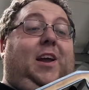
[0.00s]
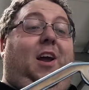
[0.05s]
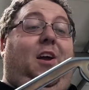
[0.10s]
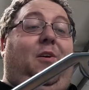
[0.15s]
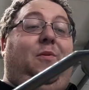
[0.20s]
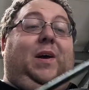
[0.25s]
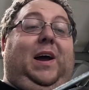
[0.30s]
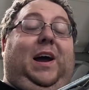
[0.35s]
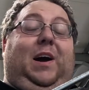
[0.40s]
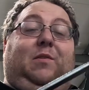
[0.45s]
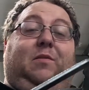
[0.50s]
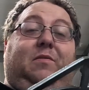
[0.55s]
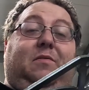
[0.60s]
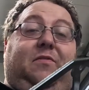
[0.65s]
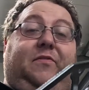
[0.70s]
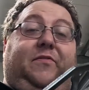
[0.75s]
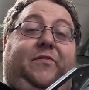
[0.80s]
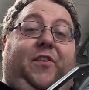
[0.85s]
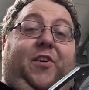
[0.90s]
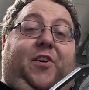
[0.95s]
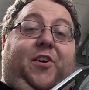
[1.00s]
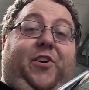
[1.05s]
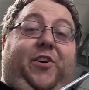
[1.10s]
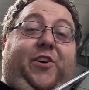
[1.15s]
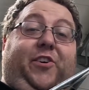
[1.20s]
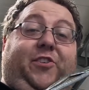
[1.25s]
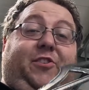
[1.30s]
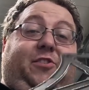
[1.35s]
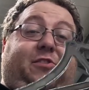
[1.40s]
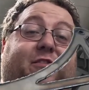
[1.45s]
So our
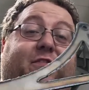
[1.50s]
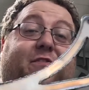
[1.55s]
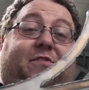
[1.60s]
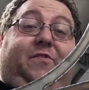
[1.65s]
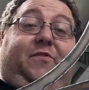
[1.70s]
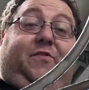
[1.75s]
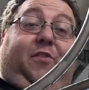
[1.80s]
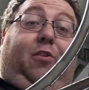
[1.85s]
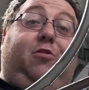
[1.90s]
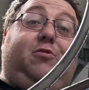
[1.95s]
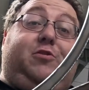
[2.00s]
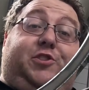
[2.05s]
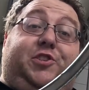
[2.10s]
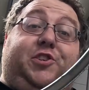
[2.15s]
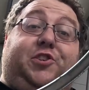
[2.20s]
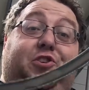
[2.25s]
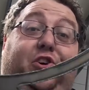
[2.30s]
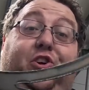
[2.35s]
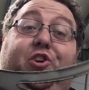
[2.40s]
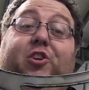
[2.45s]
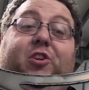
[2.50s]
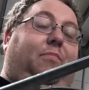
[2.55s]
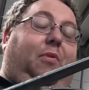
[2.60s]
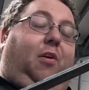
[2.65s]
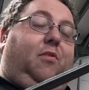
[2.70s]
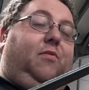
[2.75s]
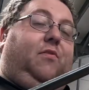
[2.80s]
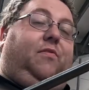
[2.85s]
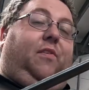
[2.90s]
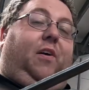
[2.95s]
first functional
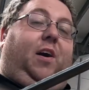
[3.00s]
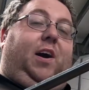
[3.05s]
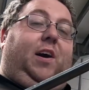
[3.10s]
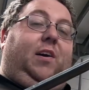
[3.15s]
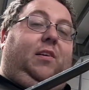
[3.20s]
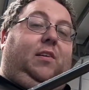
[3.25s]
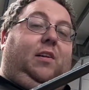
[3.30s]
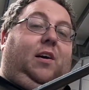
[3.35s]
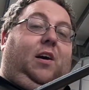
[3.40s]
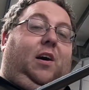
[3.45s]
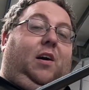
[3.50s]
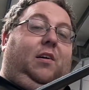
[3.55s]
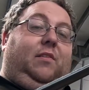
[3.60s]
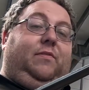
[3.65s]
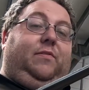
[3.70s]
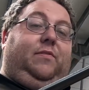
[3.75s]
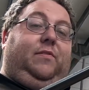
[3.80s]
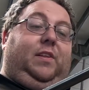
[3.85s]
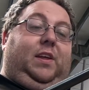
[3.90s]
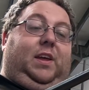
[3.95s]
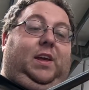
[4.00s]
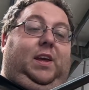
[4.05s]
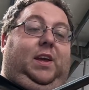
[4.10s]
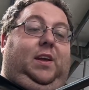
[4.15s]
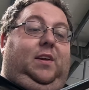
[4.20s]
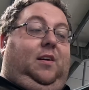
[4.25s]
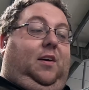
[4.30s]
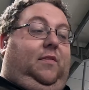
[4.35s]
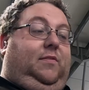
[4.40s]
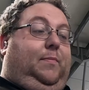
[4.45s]
profile of
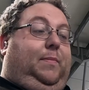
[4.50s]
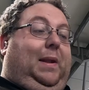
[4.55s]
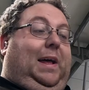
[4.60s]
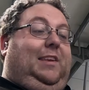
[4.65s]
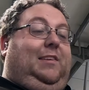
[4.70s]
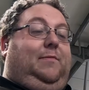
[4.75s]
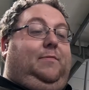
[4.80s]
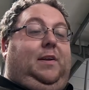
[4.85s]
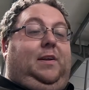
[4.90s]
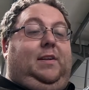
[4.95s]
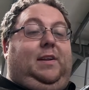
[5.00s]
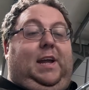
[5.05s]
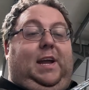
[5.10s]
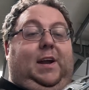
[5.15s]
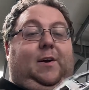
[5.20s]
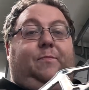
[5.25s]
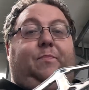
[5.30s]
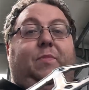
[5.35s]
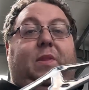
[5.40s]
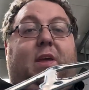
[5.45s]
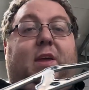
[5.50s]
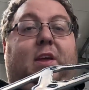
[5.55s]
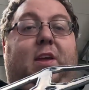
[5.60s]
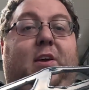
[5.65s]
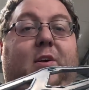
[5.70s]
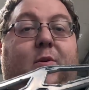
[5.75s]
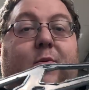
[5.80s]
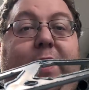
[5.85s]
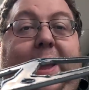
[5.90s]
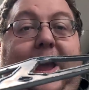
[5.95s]
the plasma. Now
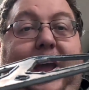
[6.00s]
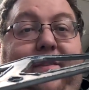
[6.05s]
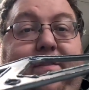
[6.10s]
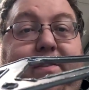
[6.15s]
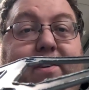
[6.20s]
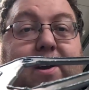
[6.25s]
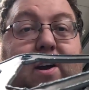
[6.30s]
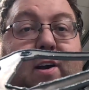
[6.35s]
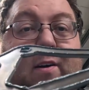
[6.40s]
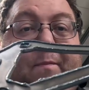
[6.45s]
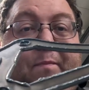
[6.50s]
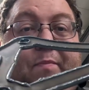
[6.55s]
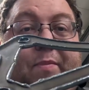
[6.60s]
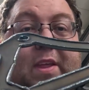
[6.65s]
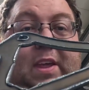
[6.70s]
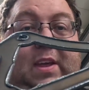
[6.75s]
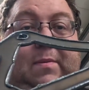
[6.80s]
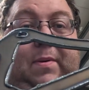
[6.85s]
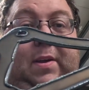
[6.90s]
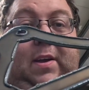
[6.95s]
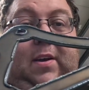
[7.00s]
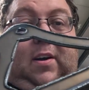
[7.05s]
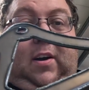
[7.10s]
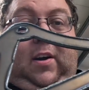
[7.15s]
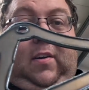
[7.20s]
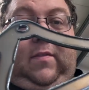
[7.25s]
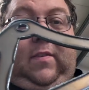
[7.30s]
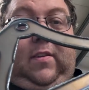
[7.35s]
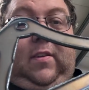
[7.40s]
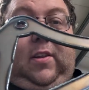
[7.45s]
we have got a bit
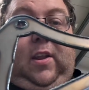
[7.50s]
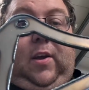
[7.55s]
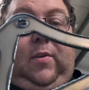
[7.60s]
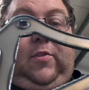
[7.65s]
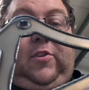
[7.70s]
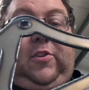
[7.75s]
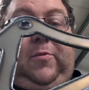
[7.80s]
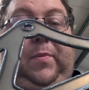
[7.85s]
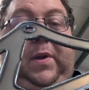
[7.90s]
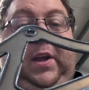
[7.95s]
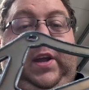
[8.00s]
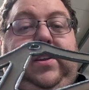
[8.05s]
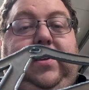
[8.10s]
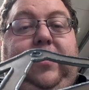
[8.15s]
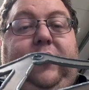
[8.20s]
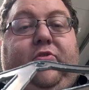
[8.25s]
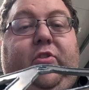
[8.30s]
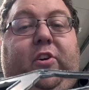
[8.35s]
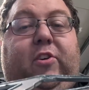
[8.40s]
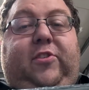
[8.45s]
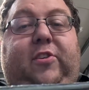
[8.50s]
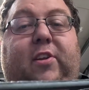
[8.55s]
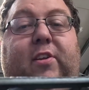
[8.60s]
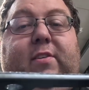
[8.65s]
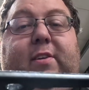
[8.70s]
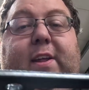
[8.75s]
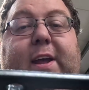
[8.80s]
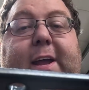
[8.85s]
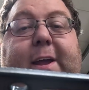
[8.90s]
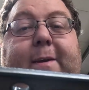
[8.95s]
of low speed dross
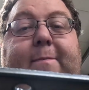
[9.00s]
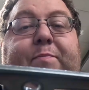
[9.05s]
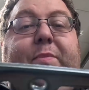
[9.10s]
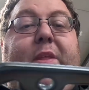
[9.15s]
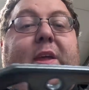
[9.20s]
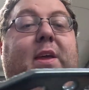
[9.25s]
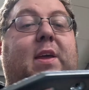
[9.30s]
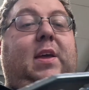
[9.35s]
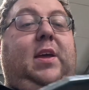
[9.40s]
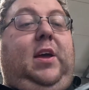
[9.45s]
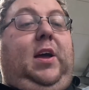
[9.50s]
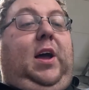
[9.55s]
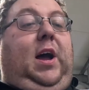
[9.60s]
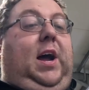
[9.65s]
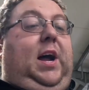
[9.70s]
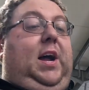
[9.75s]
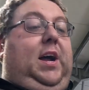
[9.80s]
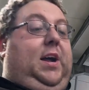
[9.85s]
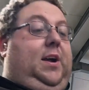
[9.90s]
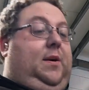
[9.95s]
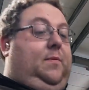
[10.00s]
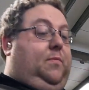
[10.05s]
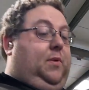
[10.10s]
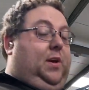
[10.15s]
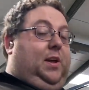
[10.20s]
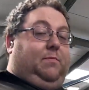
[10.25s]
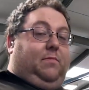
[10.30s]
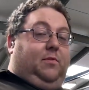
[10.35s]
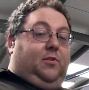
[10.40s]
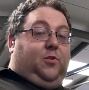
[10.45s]
on there,
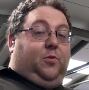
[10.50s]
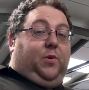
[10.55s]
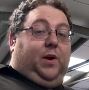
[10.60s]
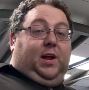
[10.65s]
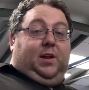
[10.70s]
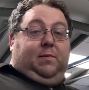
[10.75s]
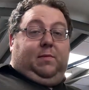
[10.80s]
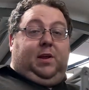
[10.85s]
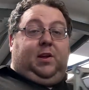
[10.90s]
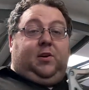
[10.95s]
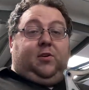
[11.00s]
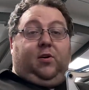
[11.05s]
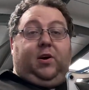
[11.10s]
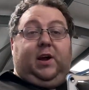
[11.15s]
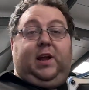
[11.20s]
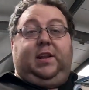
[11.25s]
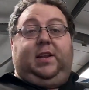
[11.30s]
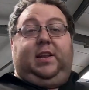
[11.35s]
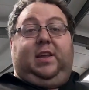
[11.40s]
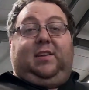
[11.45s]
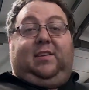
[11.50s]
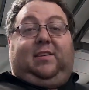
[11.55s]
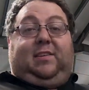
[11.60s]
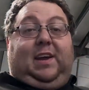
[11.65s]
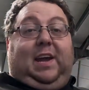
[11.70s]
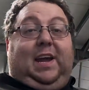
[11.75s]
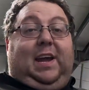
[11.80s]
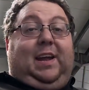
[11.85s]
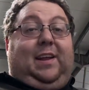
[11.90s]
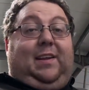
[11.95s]
but in between me cutting
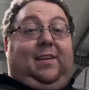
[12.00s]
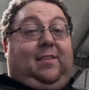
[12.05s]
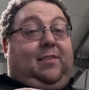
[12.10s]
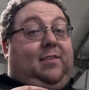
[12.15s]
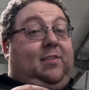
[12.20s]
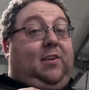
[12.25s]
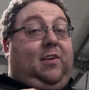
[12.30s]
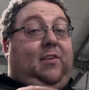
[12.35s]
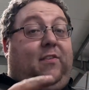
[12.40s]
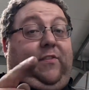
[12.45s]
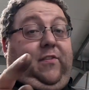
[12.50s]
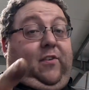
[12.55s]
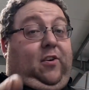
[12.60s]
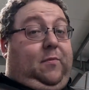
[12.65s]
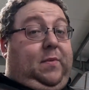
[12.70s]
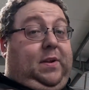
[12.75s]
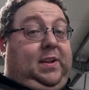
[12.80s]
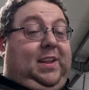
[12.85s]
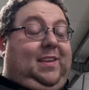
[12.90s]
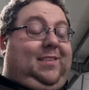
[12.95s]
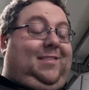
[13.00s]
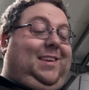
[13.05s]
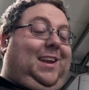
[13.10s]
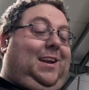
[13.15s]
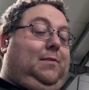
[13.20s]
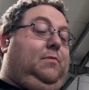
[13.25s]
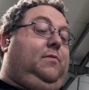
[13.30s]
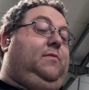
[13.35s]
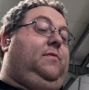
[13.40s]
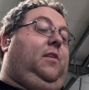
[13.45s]
this and filming this
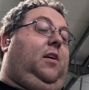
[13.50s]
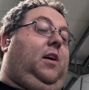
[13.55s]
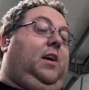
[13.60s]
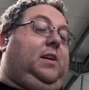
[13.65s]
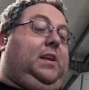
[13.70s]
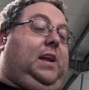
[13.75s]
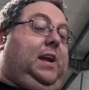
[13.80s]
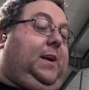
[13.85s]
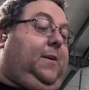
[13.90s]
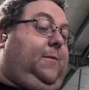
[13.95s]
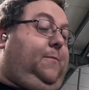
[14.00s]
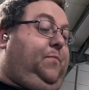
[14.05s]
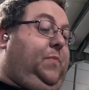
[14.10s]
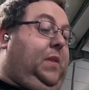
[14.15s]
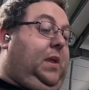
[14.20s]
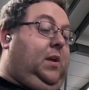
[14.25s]
segment right now,